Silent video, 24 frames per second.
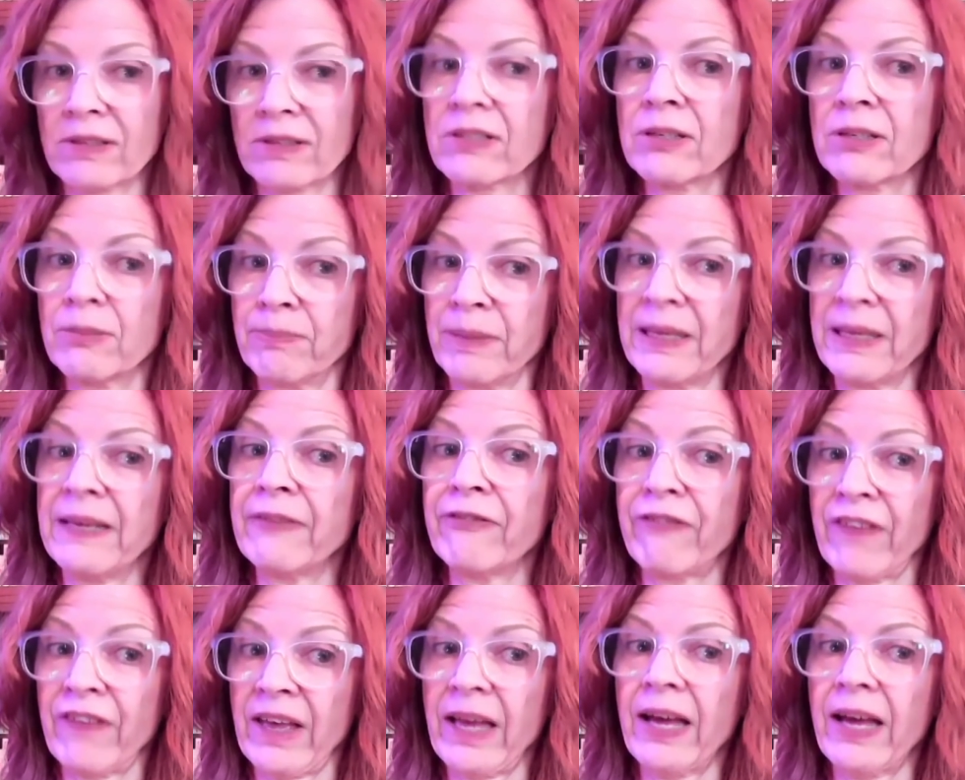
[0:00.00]
to be
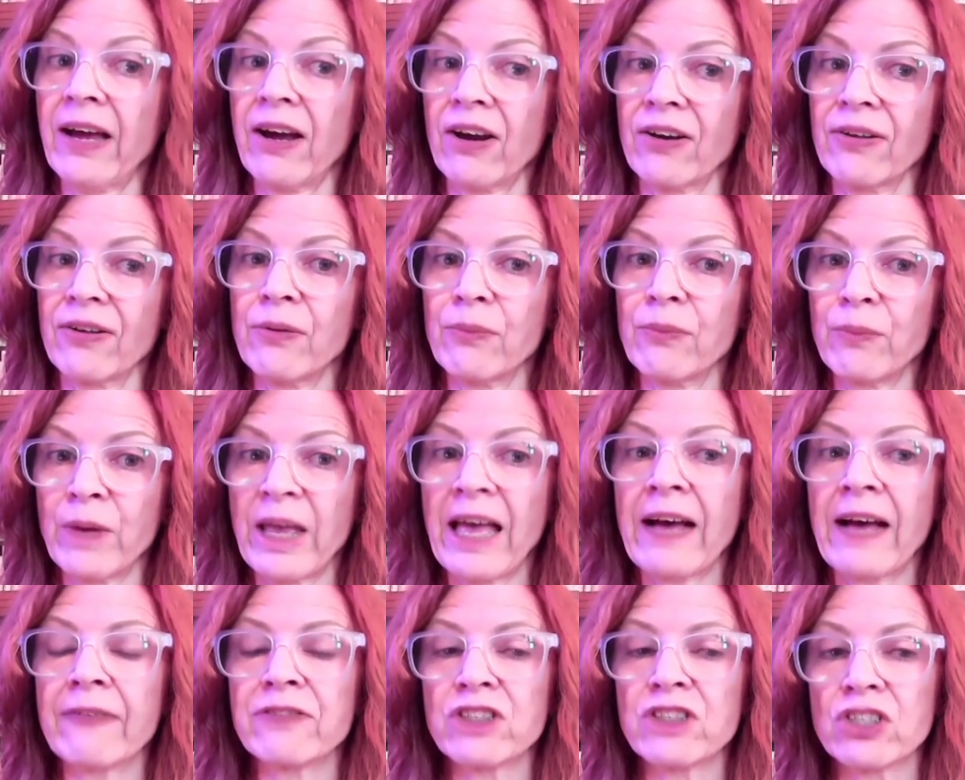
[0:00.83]
fair, we
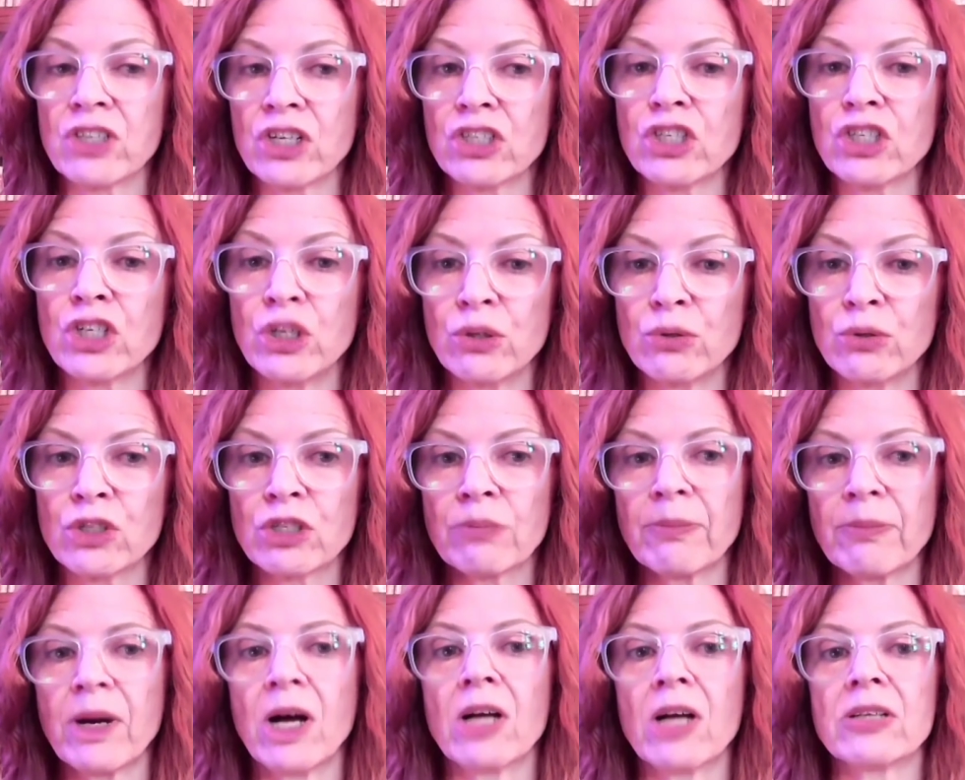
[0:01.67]
have such huge
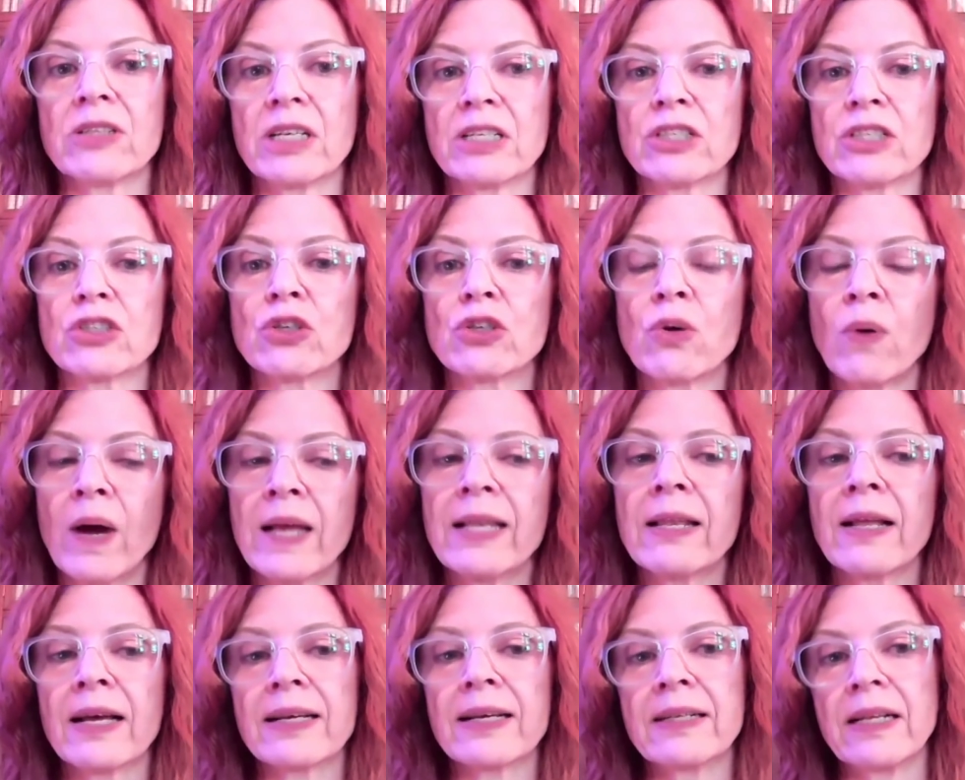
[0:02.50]
demand. It is
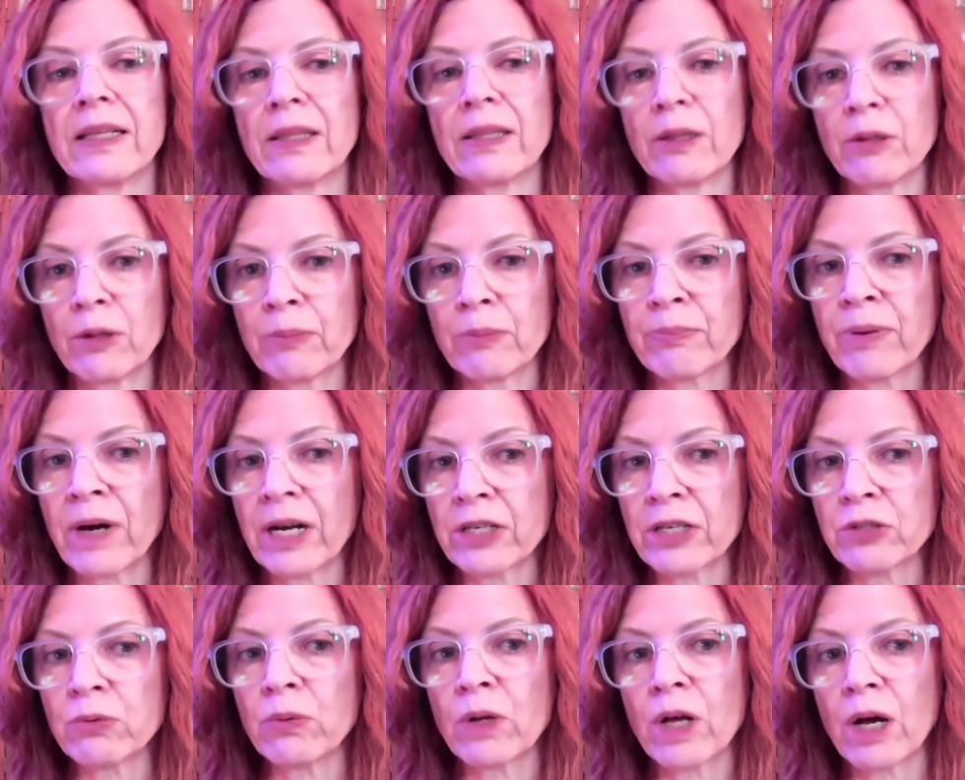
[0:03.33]
quite likely that the
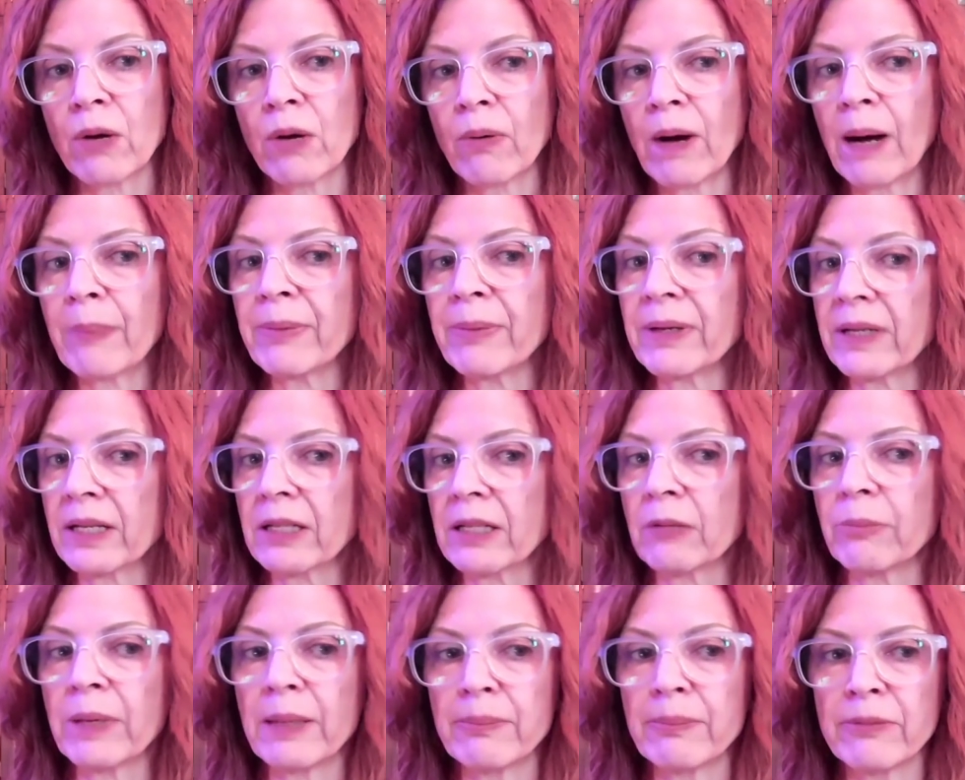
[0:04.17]
price will go up a
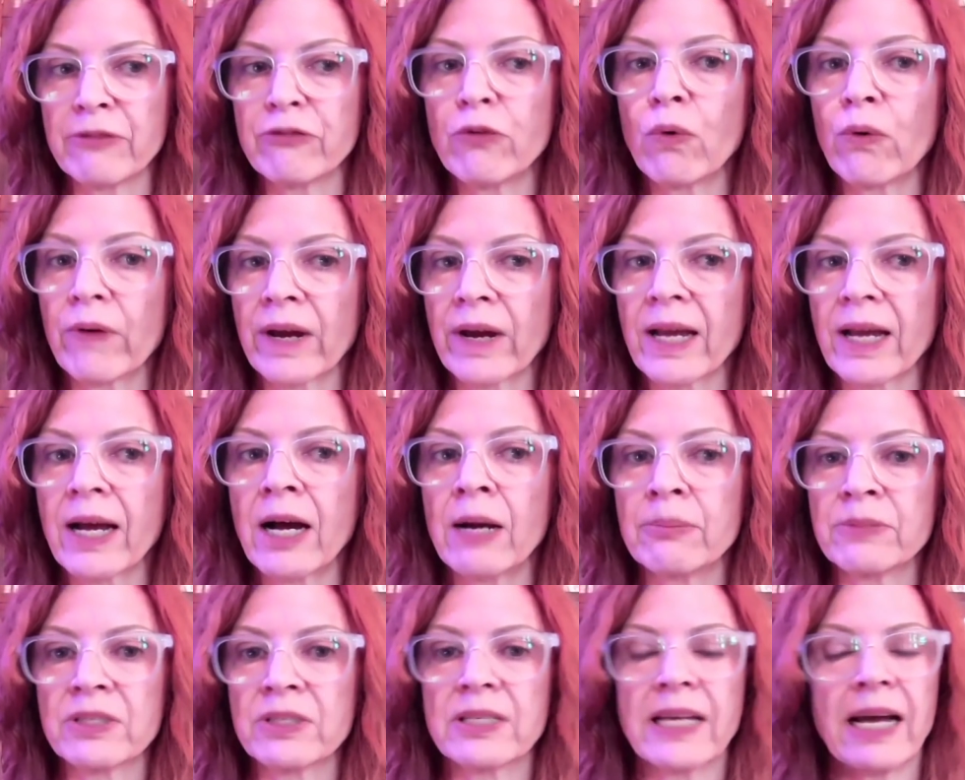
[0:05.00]
little bit before it
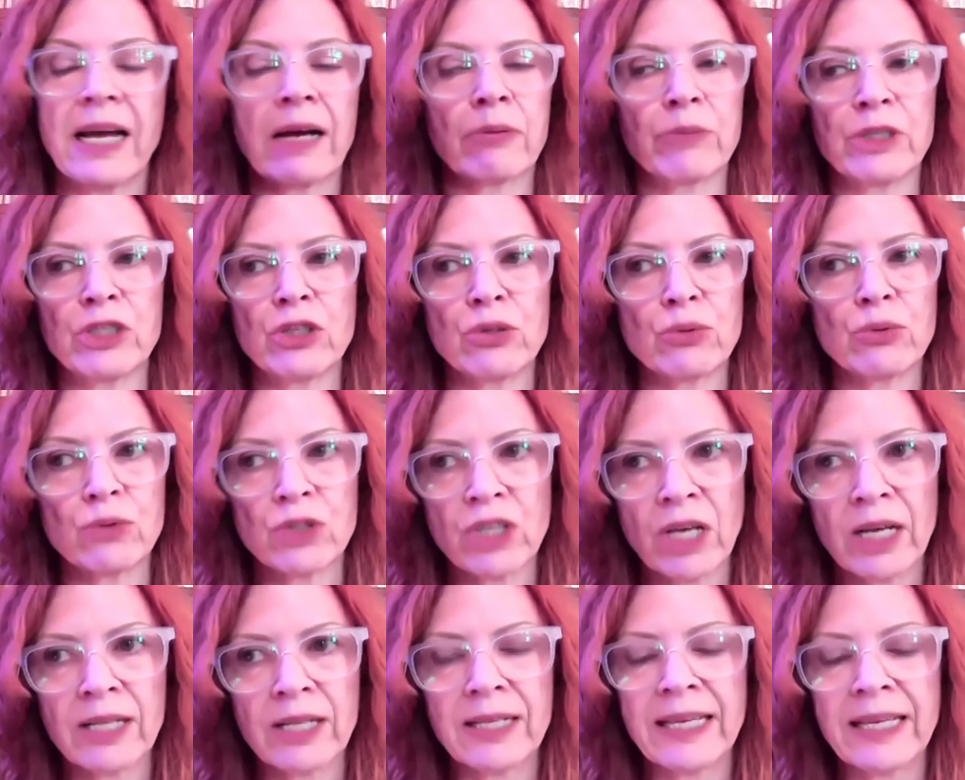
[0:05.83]
comes down. We do
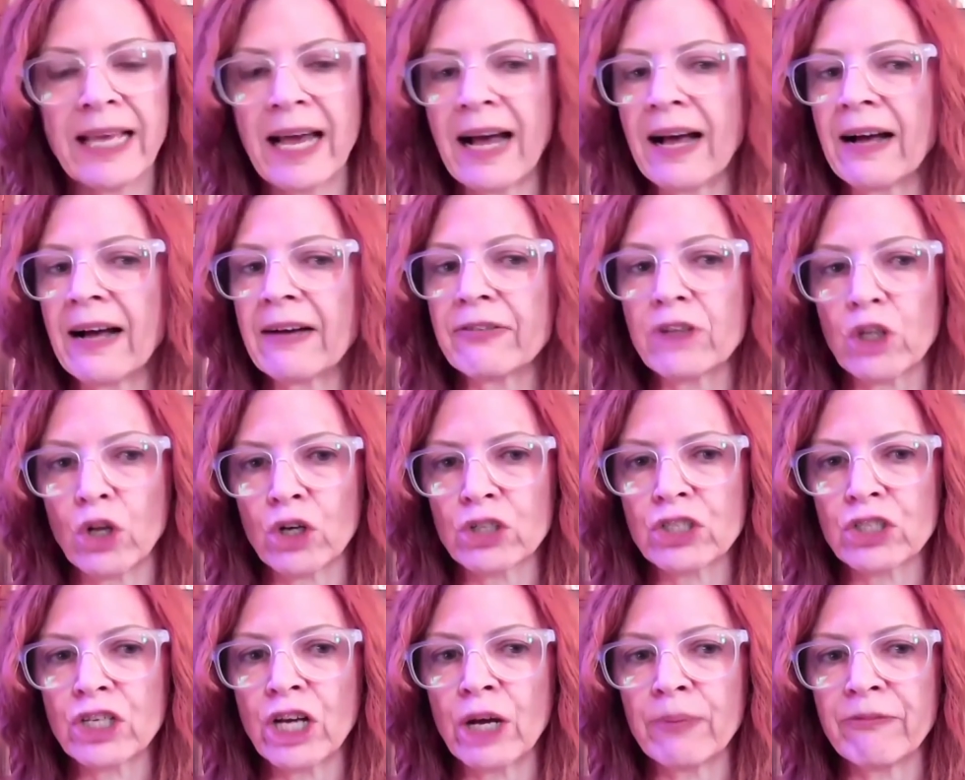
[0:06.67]
certainly have a
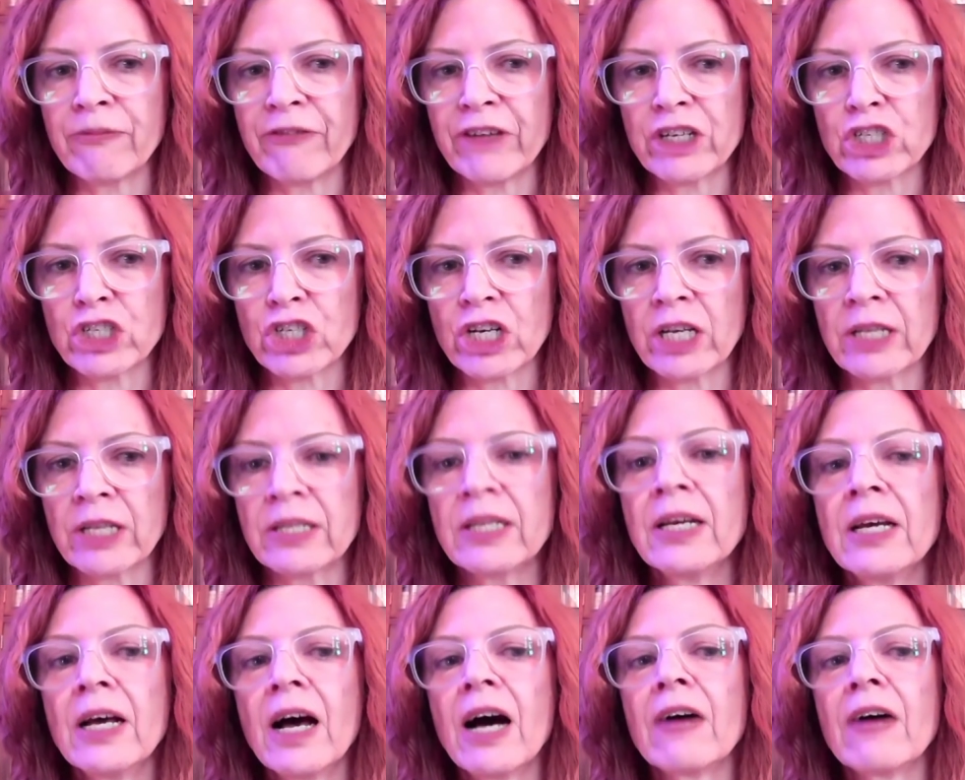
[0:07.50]
long term vision
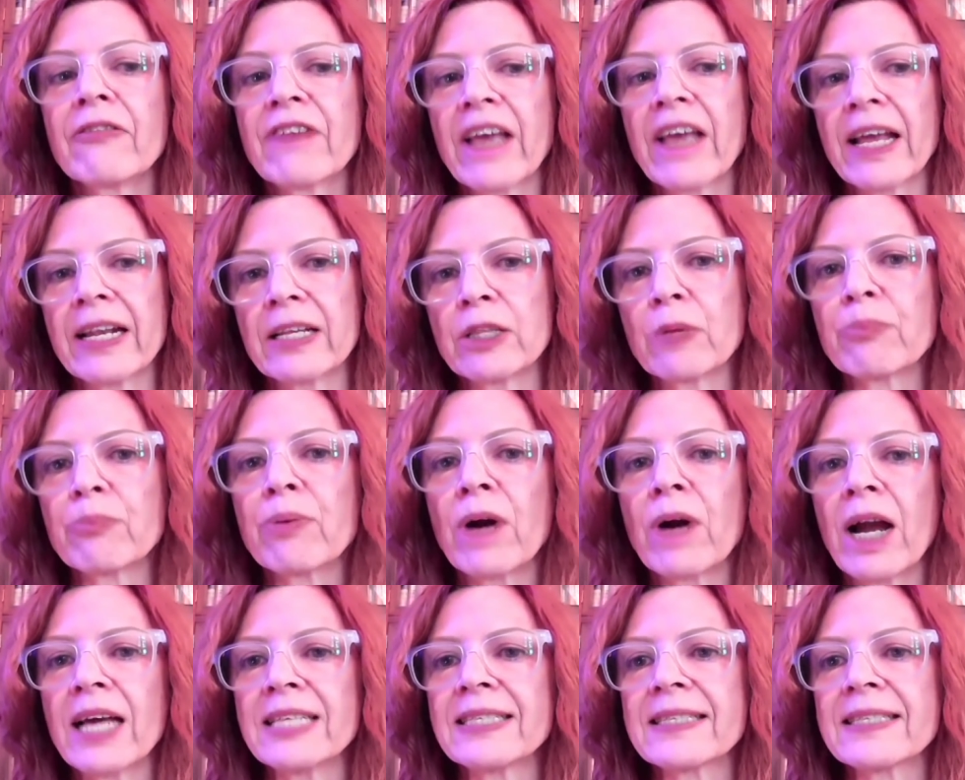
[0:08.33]
of getting the
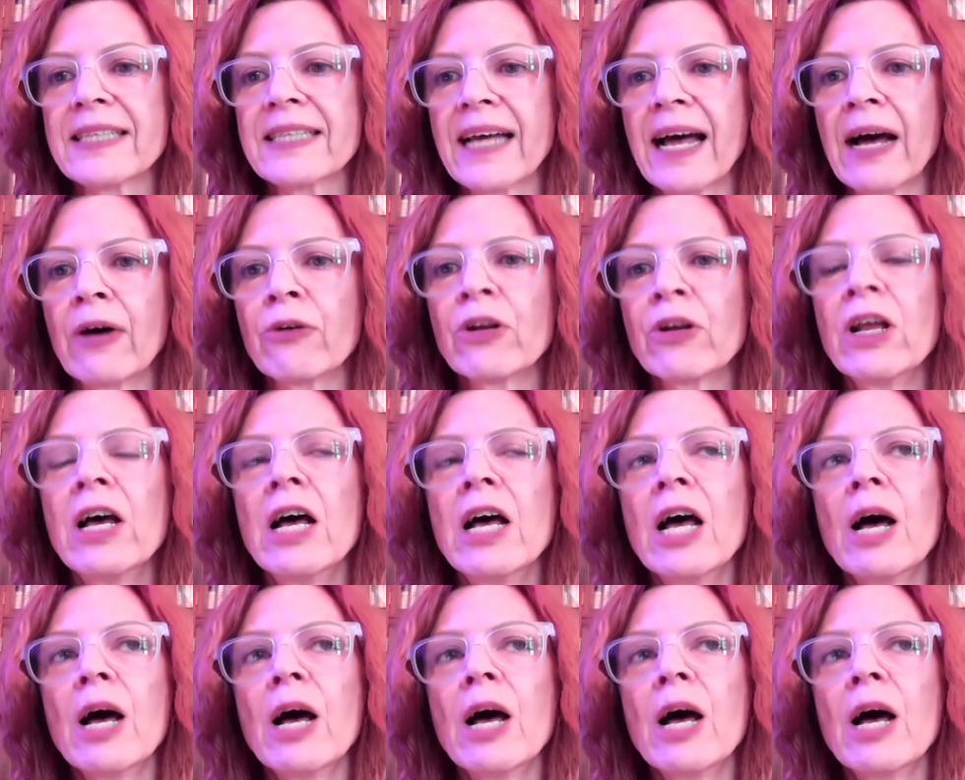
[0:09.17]
price down.